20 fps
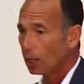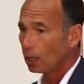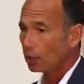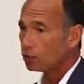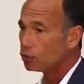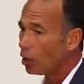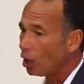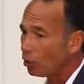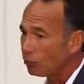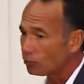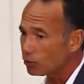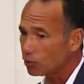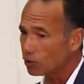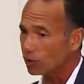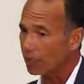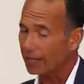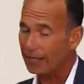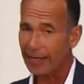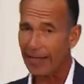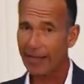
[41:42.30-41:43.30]
Don't
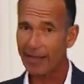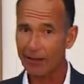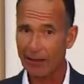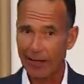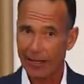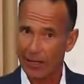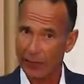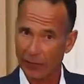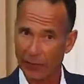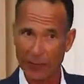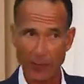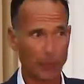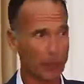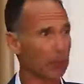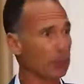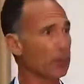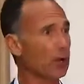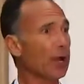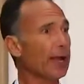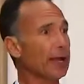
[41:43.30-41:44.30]
send out anything
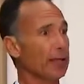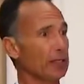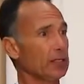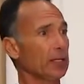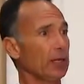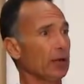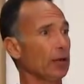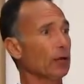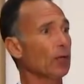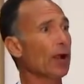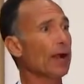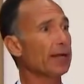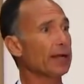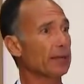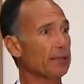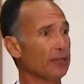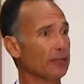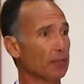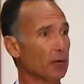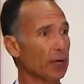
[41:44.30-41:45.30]
proprietary right
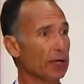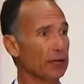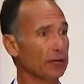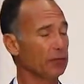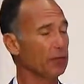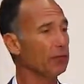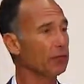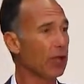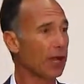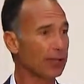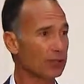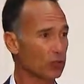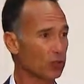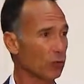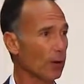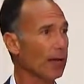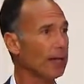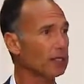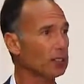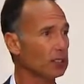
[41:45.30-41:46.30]
up front. If you've got
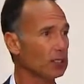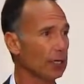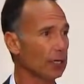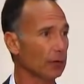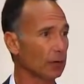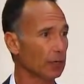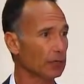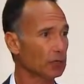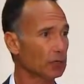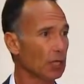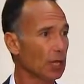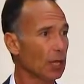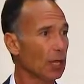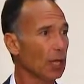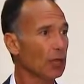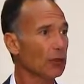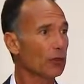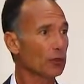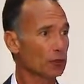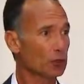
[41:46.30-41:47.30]
trade secrets,
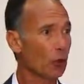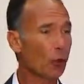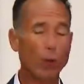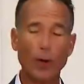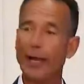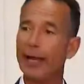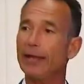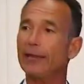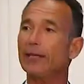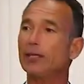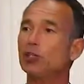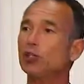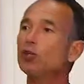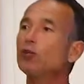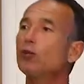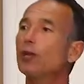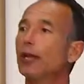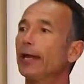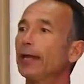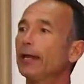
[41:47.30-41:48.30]
there's a way that
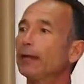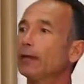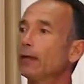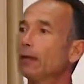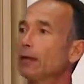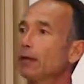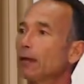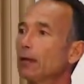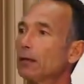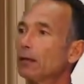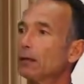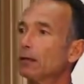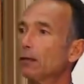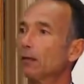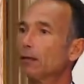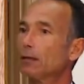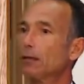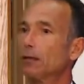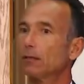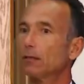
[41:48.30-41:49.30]
you can
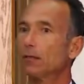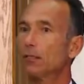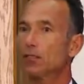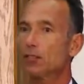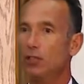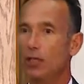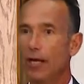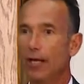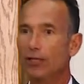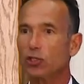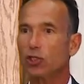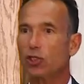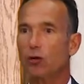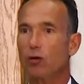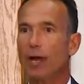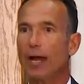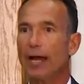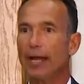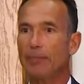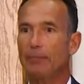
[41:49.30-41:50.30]
discuss
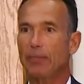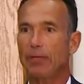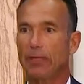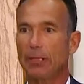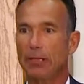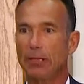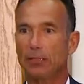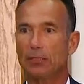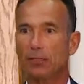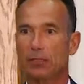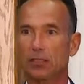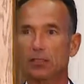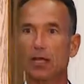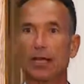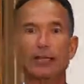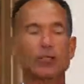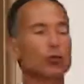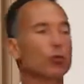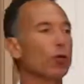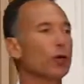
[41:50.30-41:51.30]
your IP,
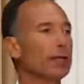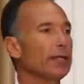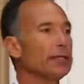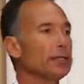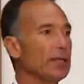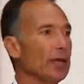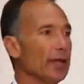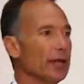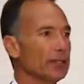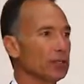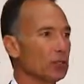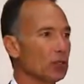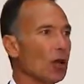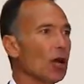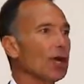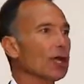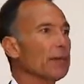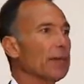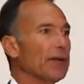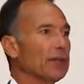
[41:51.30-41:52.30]
discuss what it does,
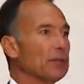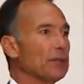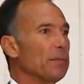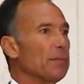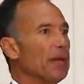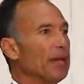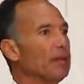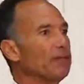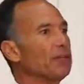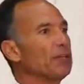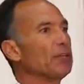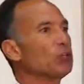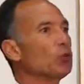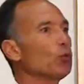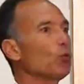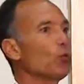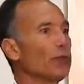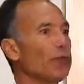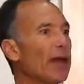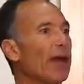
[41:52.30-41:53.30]
talk about the benefits
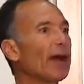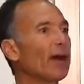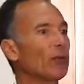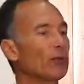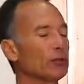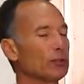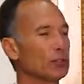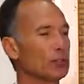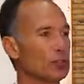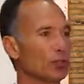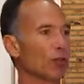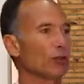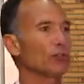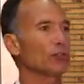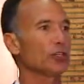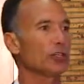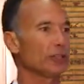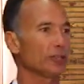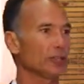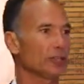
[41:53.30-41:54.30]
without
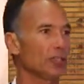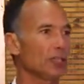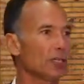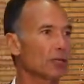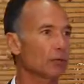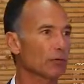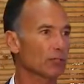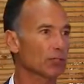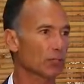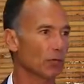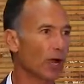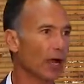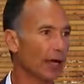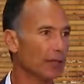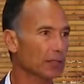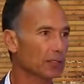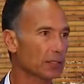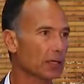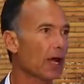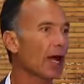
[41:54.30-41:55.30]
disclosing the secret
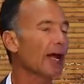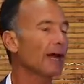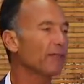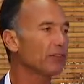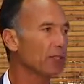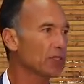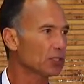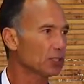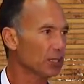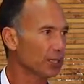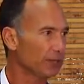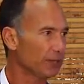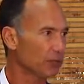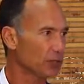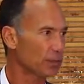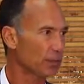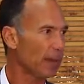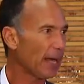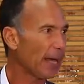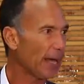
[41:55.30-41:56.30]
sauce. Obviously, if
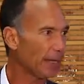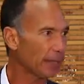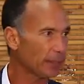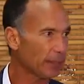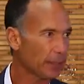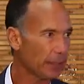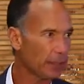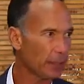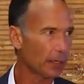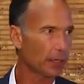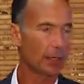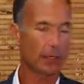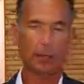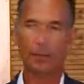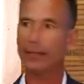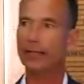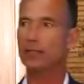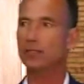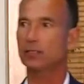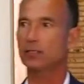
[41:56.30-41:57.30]
it's patented,
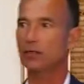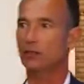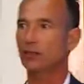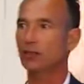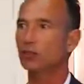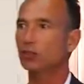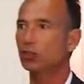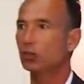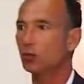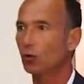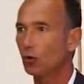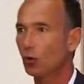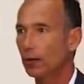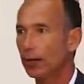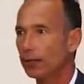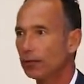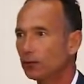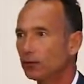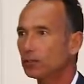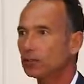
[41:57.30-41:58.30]
that's a different
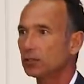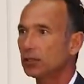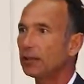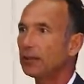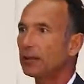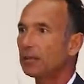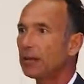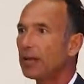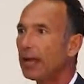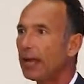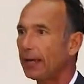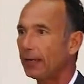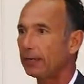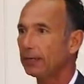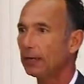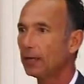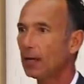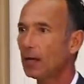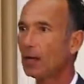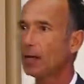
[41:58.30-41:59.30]
story. You can send the patent.
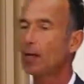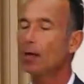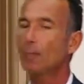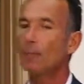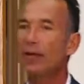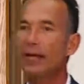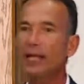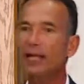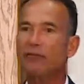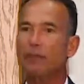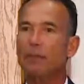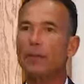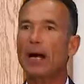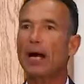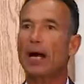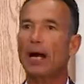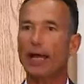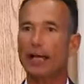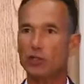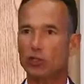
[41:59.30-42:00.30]
But even
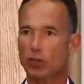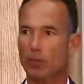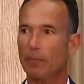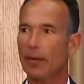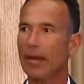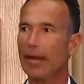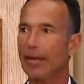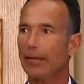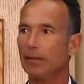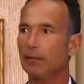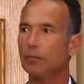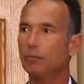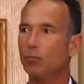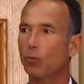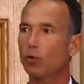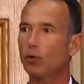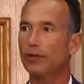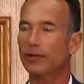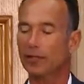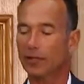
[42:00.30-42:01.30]
behind your patent,
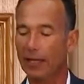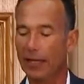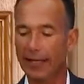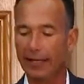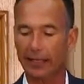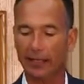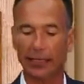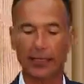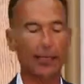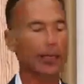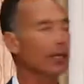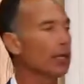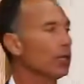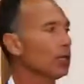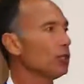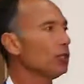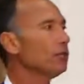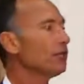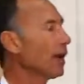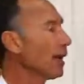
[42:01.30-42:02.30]
more than likely,
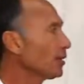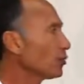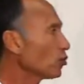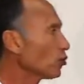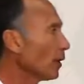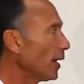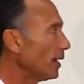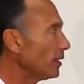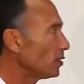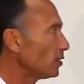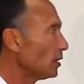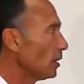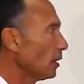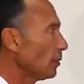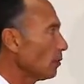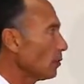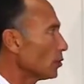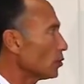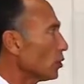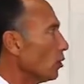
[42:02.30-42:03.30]
you've got trade
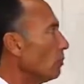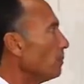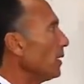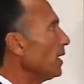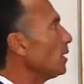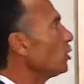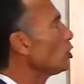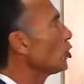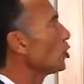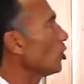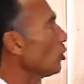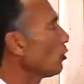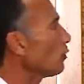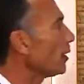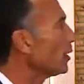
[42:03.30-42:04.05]
secrets. So be sure